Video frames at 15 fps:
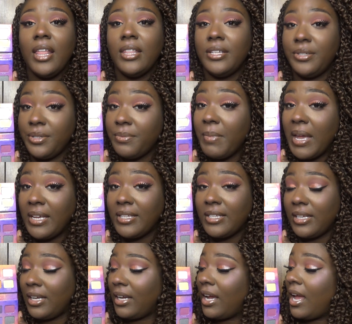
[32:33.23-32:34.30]
That's
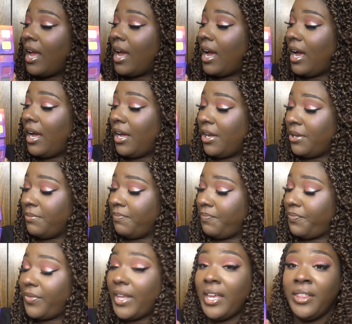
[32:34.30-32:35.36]
amazing.
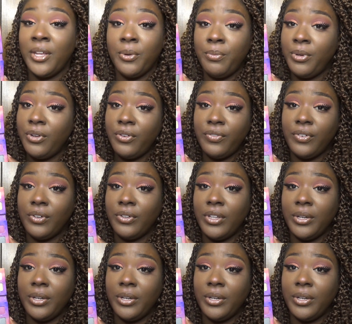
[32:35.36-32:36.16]
And they're beautiful.